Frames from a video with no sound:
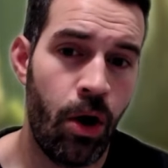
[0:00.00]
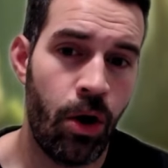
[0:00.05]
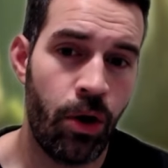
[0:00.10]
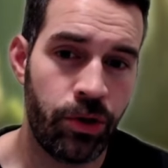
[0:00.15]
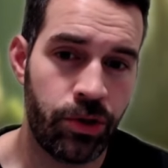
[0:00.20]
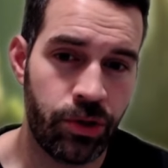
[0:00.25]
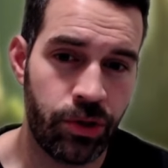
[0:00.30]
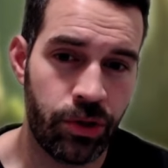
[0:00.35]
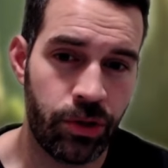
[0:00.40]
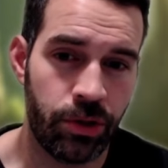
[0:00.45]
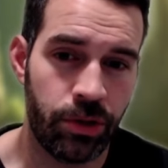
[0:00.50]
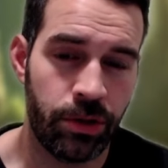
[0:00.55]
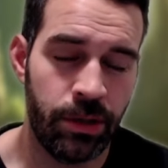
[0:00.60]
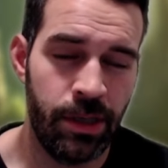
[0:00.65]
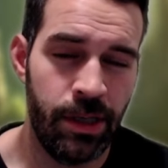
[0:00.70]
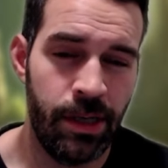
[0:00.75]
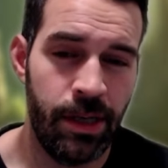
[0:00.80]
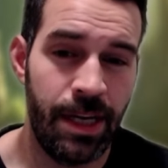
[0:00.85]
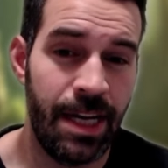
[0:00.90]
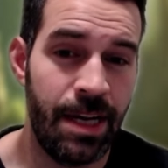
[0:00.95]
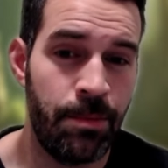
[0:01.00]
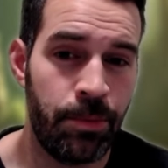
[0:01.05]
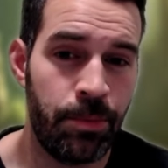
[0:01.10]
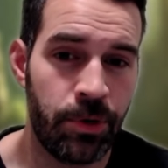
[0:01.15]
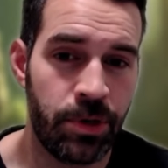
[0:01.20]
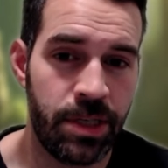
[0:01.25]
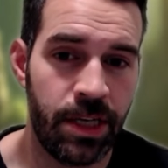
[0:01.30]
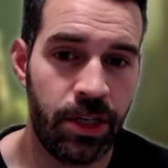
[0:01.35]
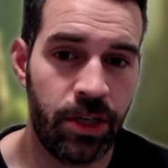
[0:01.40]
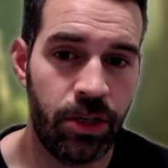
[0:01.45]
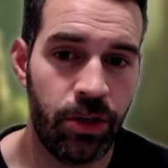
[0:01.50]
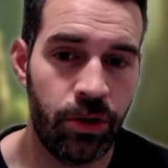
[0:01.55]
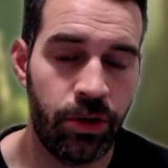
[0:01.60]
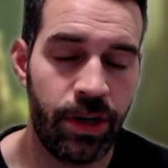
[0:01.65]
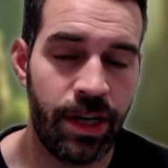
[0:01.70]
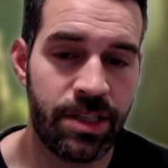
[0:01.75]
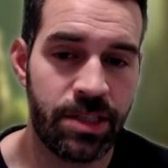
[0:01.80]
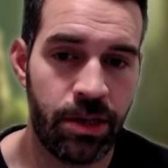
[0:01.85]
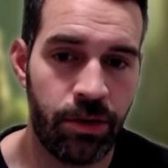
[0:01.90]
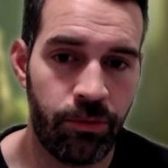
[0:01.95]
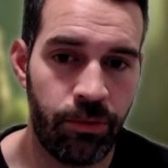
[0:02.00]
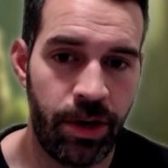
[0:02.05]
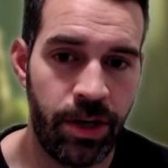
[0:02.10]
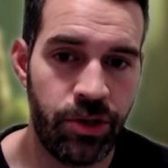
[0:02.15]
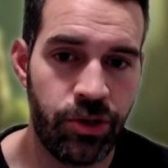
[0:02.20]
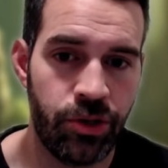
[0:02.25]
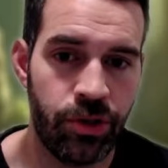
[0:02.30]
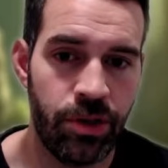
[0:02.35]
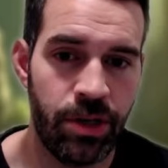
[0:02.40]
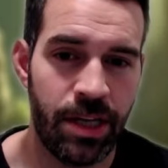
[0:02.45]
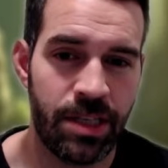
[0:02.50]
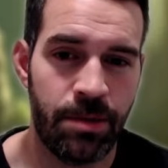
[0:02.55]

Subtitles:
archer in particular as a ranger,